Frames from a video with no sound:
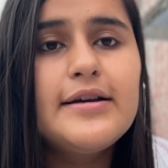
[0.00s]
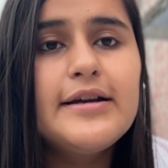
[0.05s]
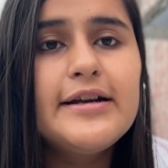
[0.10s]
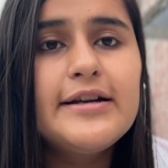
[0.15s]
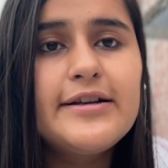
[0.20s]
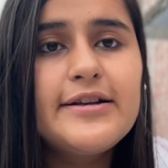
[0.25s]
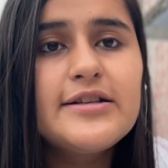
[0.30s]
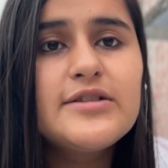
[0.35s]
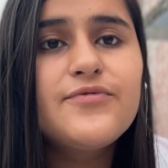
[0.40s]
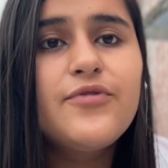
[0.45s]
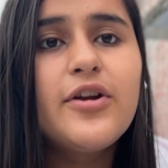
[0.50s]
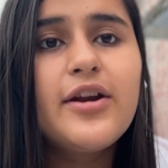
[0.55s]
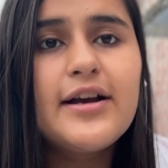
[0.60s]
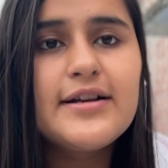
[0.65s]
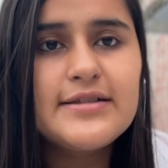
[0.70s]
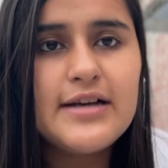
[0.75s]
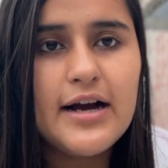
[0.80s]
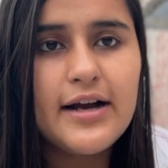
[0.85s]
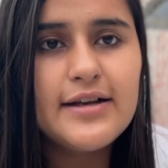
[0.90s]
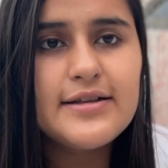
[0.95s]
It is for
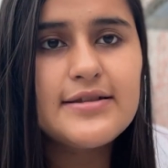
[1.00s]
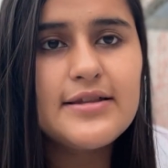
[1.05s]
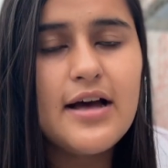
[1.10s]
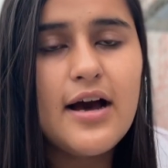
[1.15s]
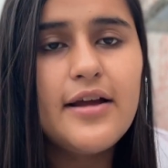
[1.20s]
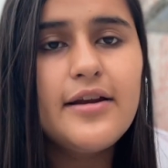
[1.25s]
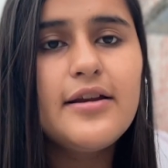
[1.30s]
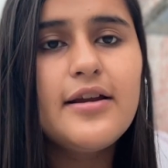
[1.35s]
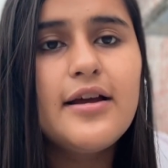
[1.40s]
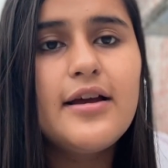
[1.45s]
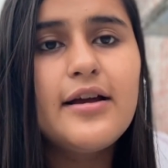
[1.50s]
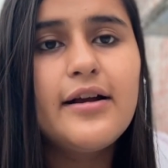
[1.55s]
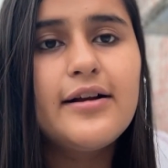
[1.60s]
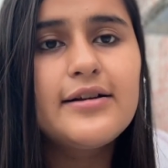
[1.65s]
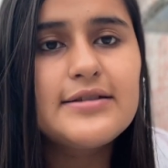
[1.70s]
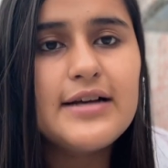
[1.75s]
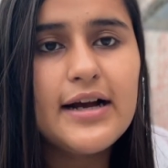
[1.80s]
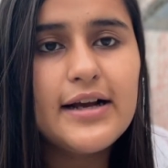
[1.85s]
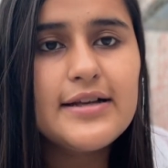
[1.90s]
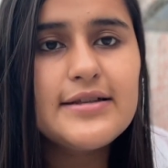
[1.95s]
Kazakhstan.
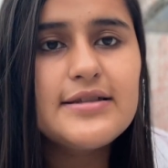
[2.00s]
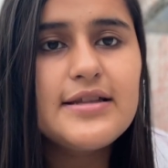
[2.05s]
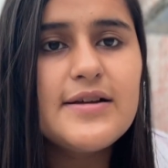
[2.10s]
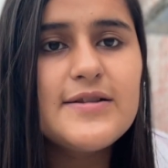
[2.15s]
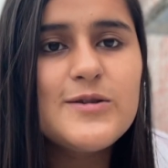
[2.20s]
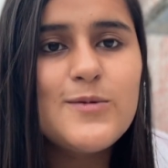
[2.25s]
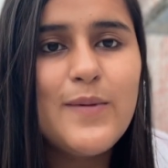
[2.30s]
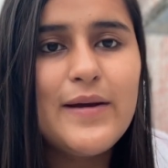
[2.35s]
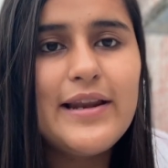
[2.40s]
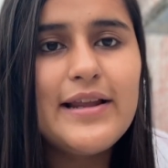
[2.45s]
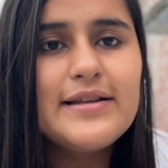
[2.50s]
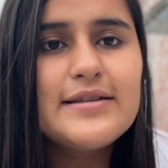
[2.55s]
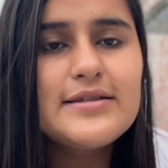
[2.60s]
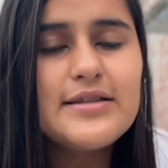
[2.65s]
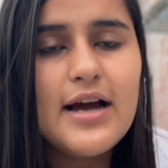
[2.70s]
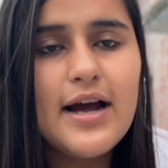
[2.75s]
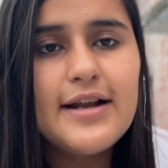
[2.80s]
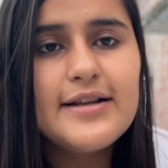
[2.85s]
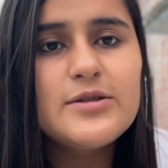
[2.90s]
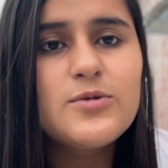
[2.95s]
Kazakhstan spelling
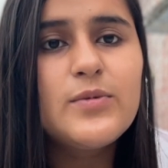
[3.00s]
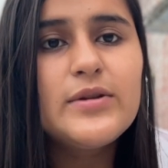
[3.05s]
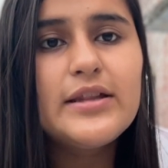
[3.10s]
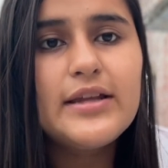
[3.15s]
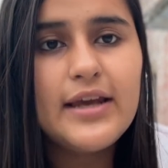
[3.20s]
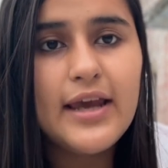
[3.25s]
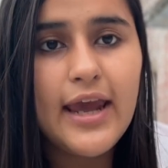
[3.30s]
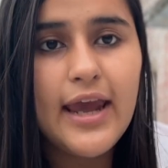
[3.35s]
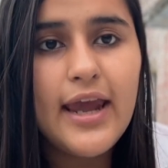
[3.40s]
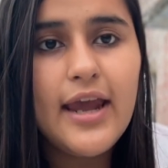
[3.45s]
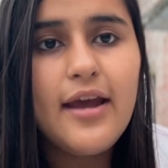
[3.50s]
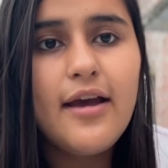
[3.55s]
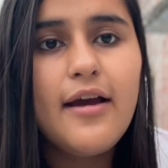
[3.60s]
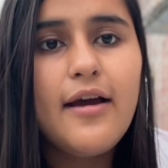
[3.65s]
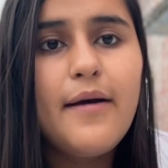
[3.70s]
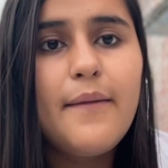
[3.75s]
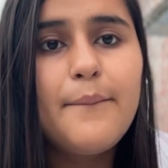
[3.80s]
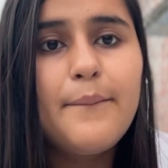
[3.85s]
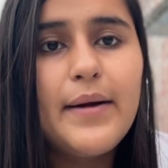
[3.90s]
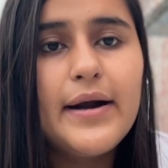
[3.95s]
stands with K,
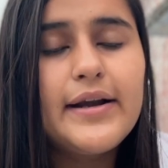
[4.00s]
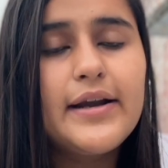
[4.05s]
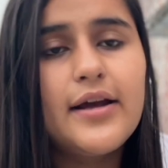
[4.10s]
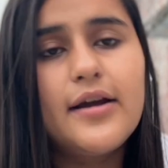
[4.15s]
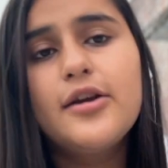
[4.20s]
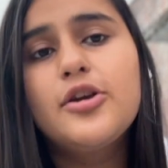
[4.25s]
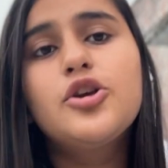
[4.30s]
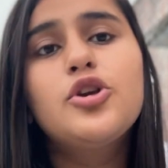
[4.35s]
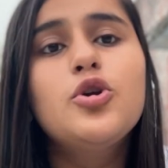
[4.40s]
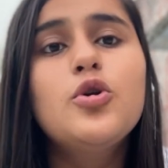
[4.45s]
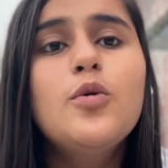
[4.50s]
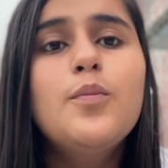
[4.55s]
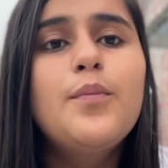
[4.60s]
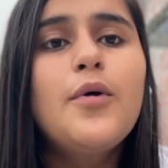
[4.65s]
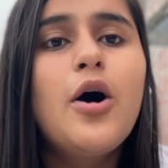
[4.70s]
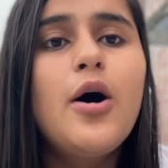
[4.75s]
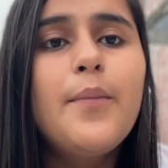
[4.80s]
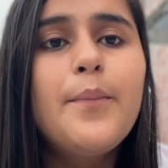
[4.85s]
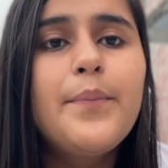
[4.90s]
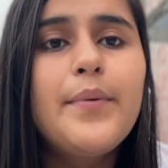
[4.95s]
but
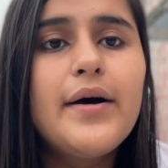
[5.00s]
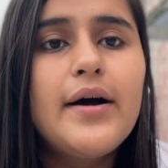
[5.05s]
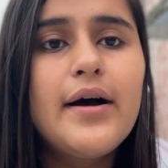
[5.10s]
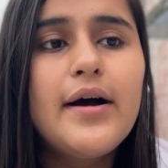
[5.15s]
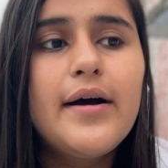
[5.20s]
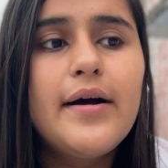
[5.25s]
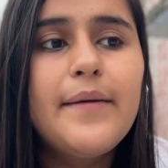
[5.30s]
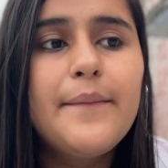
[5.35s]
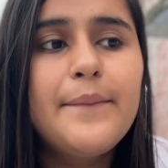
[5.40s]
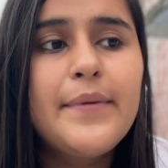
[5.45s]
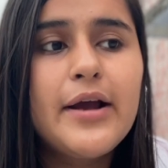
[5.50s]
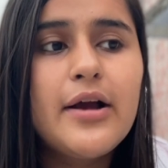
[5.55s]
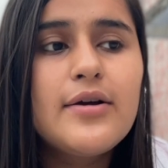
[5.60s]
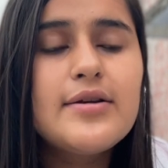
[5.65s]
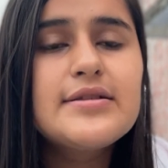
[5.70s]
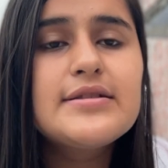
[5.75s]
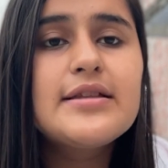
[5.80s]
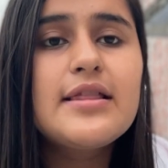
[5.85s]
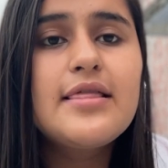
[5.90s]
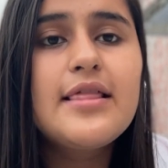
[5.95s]
Q-pop
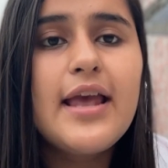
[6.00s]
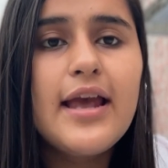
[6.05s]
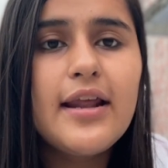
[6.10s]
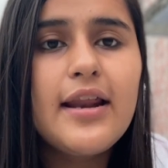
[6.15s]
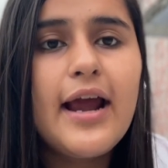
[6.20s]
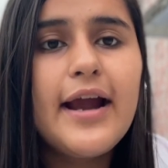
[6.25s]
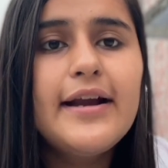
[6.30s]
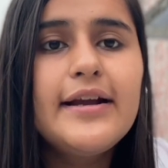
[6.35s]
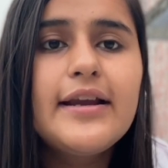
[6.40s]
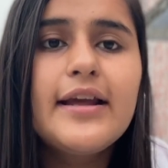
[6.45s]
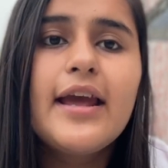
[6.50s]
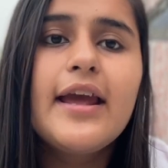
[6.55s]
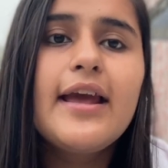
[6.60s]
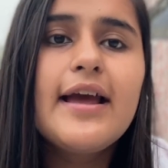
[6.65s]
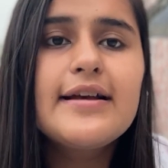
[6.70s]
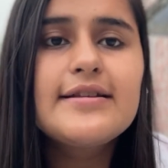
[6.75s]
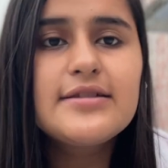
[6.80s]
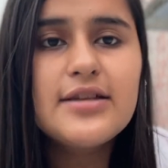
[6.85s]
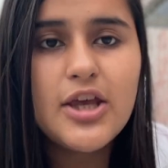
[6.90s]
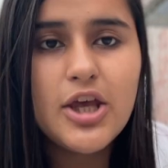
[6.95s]
because they write K
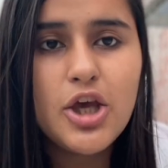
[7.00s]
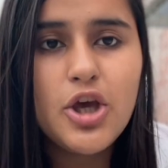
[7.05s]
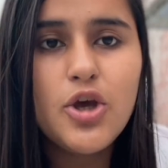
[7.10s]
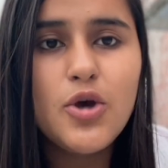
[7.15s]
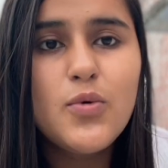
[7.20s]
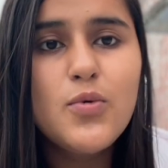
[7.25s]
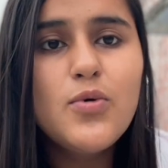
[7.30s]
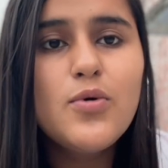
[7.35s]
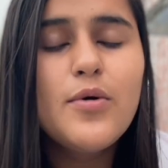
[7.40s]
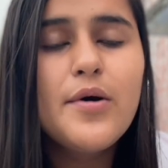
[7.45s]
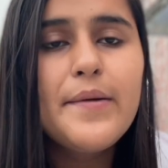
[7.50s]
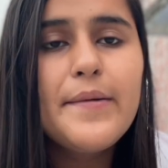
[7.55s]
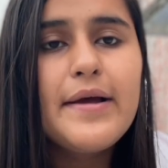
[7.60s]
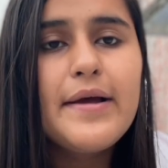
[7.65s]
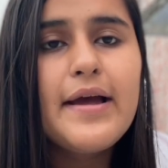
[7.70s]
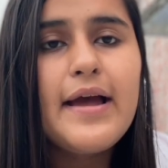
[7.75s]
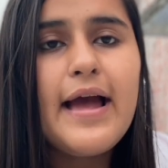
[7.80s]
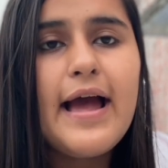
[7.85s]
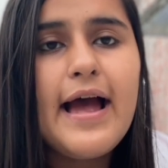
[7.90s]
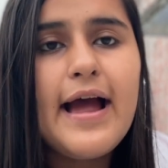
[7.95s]
as Q,
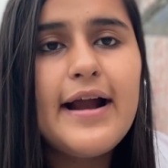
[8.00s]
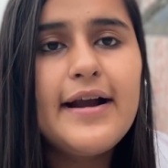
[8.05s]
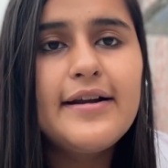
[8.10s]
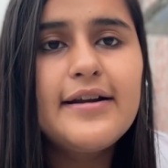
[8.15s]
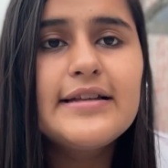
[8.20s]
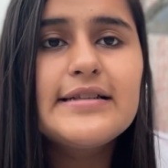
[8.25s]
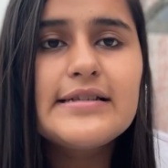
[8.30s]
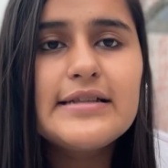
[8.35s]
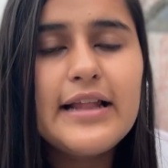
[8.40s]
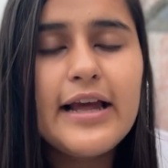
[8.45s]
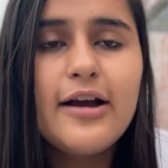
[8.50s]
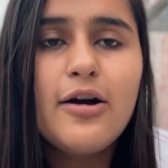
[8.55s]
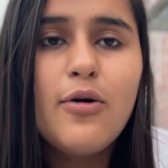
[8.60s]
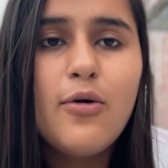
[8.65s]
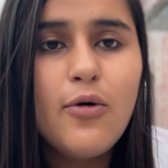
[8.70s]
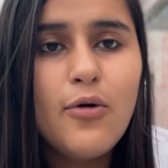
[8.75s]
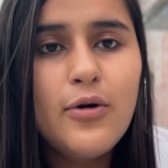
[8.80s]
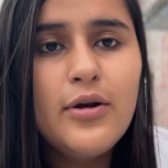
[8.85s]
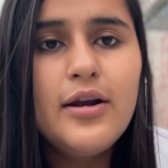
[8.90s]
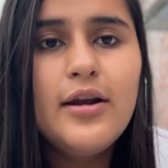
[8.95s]
and this is like a
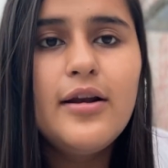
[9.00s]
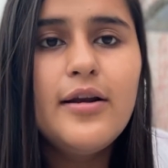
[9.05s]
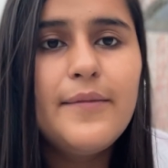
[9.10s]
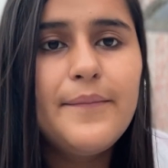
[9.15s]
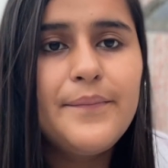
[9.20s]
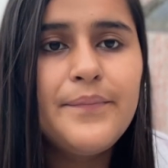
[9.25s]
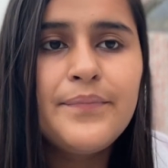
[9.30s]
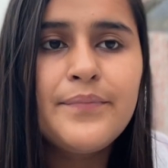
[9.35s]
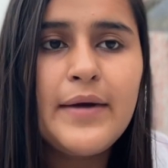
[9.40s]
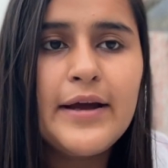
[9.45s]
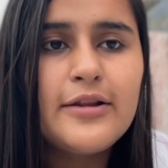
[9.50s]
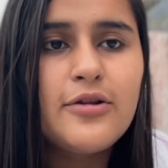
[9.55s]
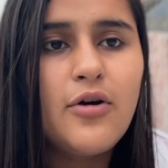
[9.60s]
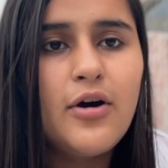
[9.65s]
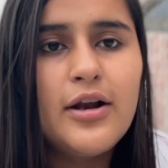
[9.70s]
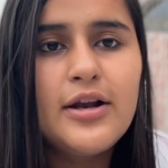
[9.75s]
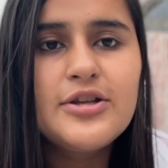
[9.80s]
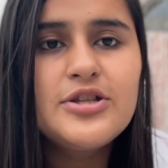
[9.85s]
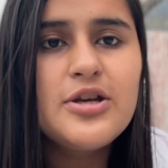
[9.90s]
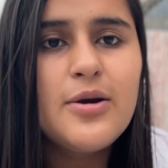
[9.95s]
whole
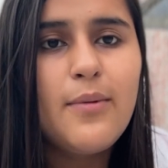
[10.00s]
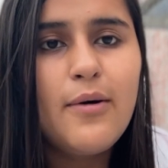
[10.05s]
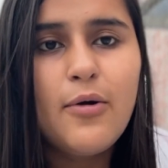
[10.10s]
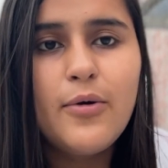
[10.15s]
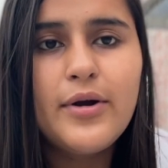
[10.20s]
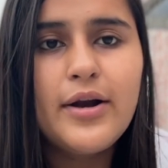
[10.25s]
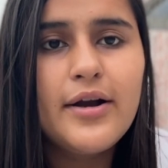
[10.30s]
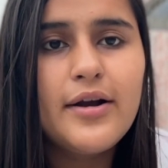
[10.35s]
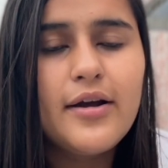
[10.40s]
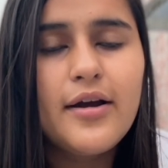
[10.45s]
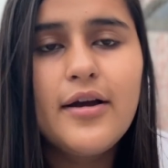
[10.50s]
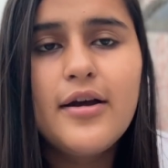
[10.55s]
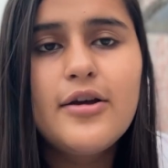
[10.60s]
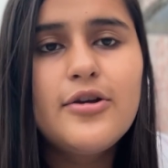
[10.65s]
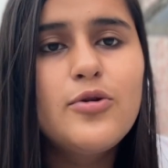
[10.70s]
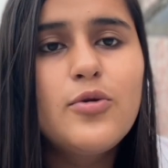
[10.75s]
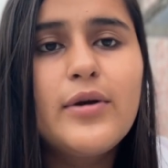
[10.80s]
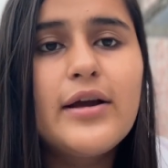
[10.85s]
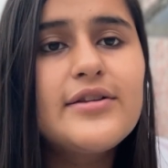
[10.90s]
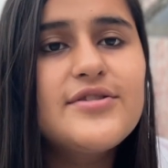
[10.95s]
mythology about it.
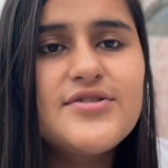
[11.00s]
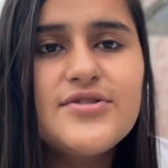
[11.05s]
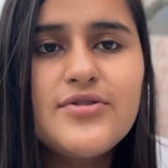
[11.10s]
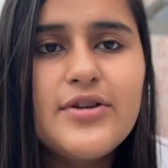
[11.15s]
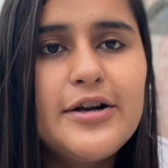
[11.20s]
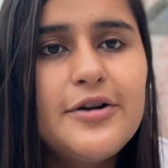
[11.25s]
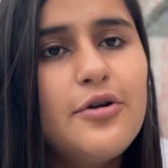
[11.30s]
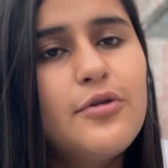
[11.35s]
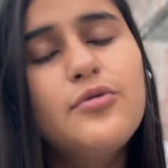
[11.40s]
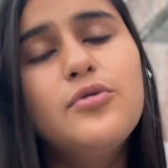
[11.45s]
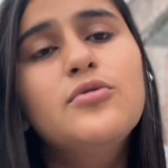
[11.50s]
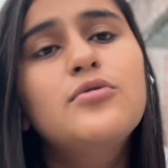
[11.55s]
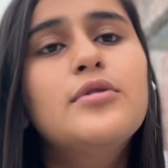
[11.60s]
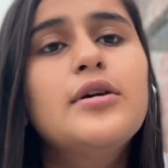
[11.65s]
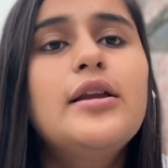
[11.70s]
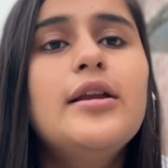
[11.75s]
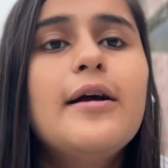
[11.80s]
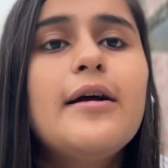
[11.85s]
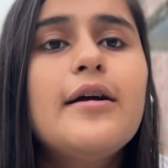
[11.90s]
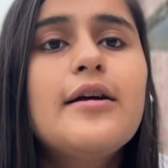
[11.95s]
You can just read on
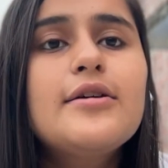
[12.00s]
Google.